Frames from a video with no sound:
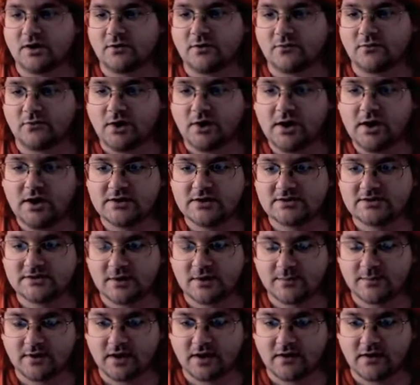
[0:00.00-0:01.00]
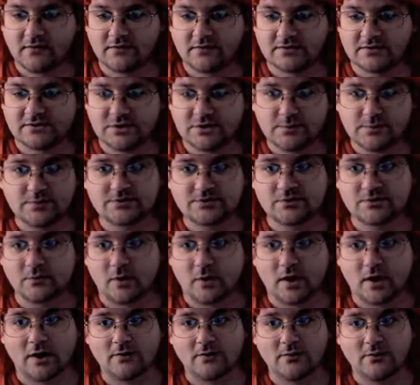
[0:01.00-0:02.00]
reading something out of the Super
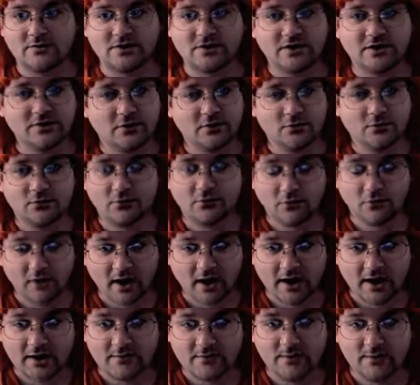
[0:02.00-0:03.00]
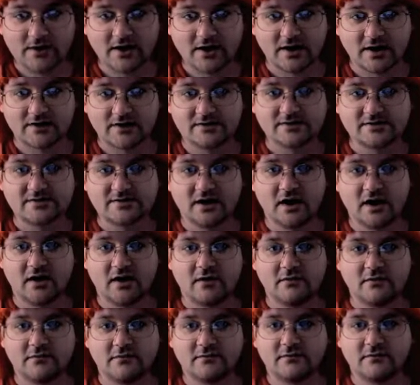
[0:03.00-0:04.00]
Squad, which I don't like because
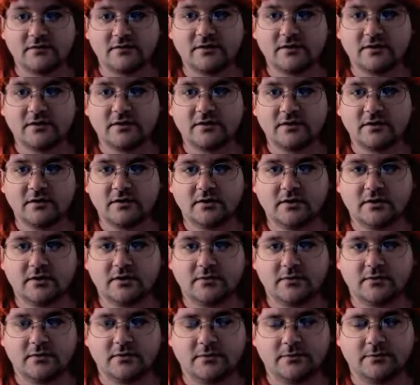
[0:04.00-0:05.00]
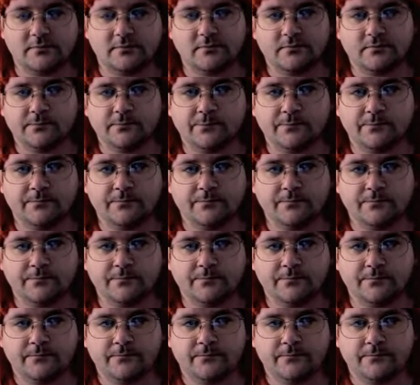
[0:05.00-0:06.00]
of, well,
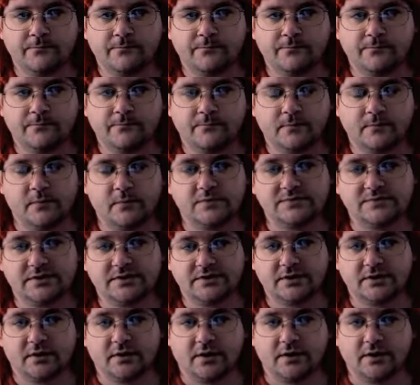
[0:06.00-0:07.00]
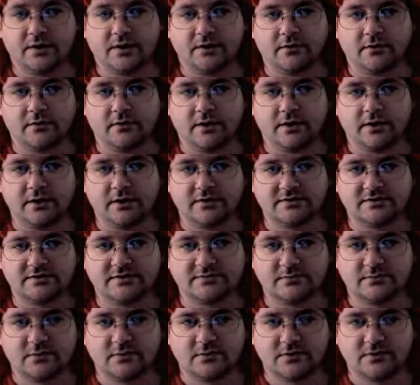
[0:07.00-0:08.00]
it's not the art I don't like, it's
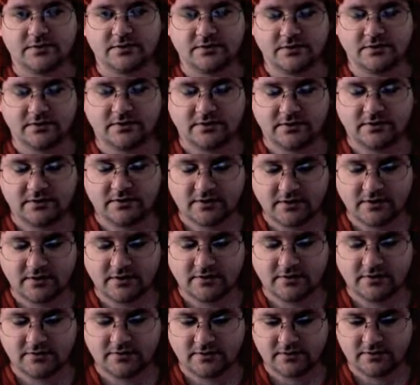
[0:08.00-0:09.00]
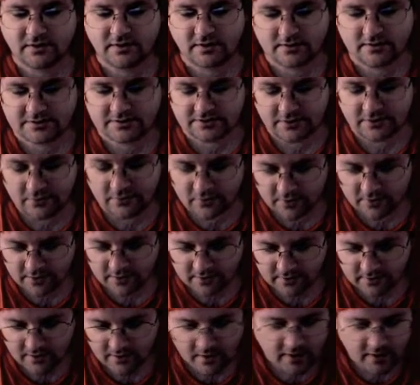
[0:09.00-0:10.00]
just more, they're just
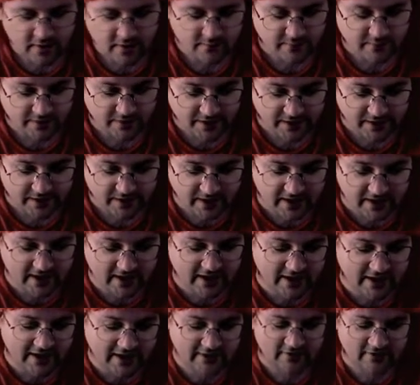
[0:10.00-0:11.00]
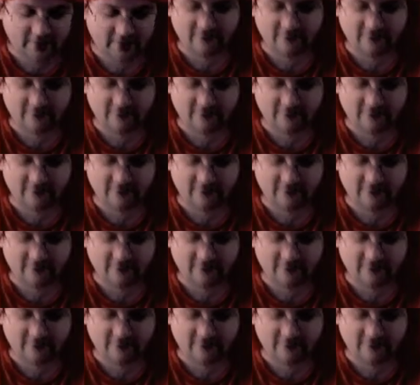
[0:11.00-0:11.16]
annoying. But, no